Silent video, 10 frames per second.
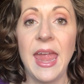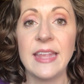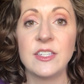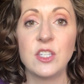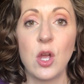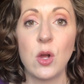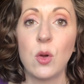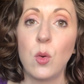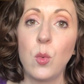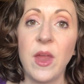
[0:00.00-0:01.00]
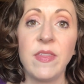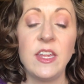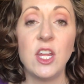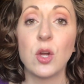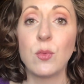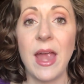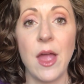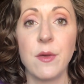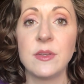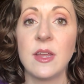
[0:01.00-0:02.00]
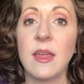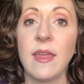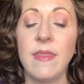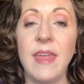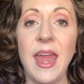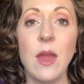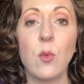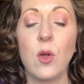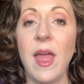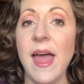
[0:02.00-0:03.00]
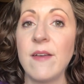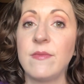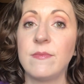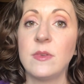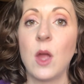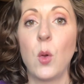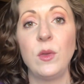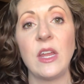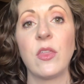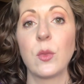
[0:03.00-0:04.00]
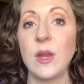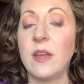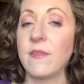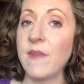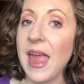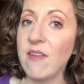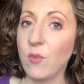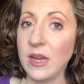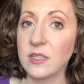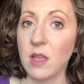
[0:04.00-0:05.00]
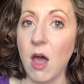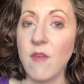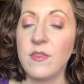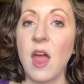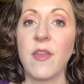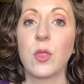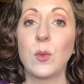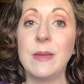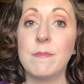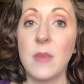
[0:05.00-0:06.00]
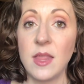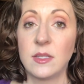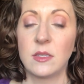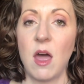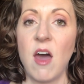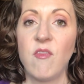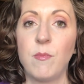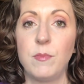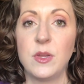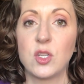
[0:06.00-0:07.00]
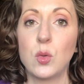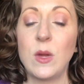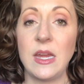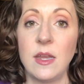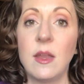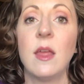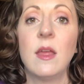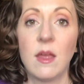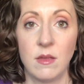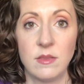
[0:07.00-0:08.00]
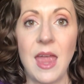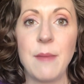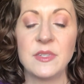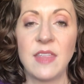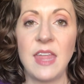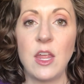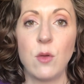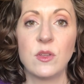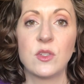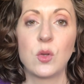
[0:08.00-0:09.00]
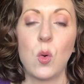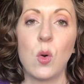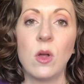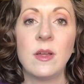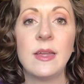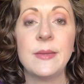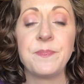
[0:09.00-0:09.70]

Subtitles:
And so with year-round, they will have only 3 to 5 weeks off, not 3 months off between times that they go to school.